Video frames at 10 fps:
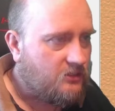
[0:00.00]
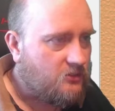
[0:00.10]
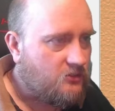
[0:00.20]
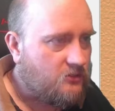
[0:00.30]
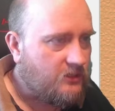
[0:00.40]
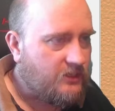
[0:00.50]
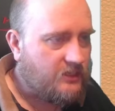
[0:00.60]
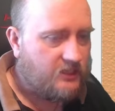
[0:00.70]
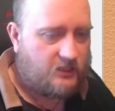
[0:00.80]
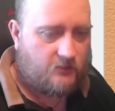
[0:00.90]

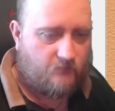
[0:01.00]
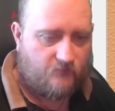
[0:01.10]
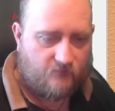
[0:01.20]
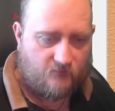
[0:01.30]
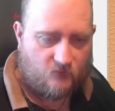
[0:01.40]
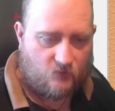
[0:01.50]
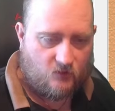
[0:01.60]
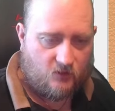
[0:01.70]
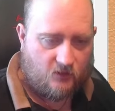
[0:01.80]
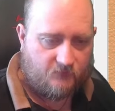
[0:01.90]
actually
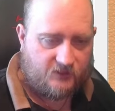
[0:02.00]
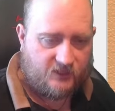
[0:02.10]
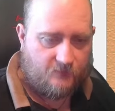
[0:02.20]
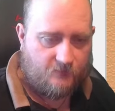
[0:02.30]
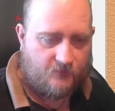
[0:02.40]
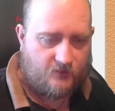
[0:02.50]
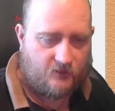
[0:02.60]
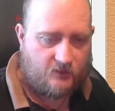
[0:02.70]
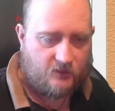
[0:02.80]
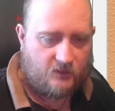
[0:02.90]
turn off snap.
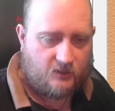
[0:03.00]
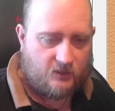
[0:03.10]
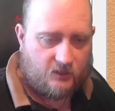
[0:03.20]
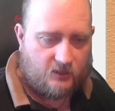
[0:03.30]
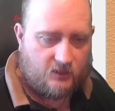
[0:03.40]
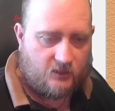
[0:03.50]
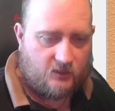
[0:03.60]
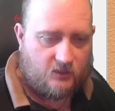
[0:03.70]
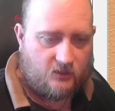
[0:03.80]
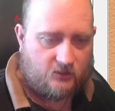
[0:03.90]

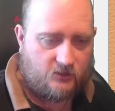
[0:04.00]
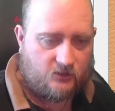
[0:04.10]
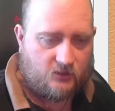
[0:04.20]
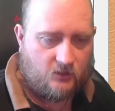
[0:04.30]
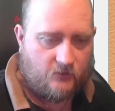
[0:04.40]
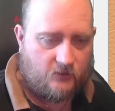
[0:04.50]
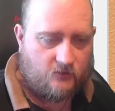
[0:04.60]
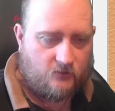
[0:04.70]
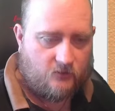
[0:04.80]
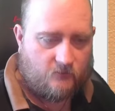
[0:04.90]
Just going
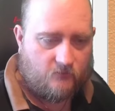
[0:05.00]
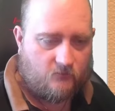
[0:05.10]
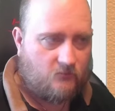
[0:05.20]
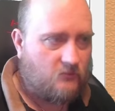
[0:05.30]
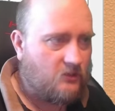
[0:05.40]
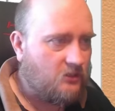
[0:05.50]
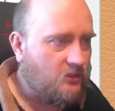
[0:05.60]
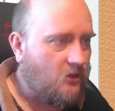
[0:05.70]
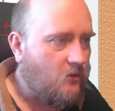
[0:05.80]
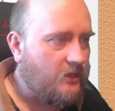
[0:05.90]
to
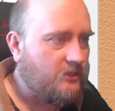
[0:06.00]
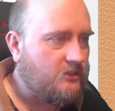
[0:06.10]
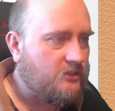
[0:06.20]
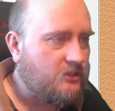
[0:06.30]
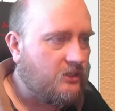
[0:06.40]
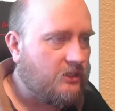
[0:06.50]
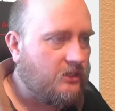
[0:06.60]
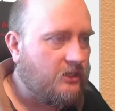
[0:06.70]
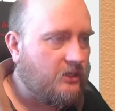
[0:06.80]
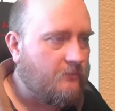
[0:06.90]
draw it
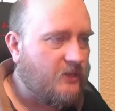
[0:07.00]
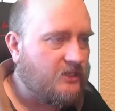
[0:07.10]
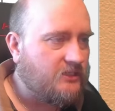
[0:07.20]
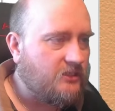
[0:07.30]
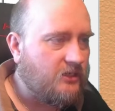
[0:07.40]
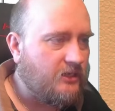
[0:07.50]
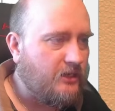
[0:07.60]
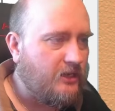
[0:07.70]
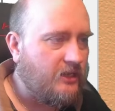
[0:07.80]
based on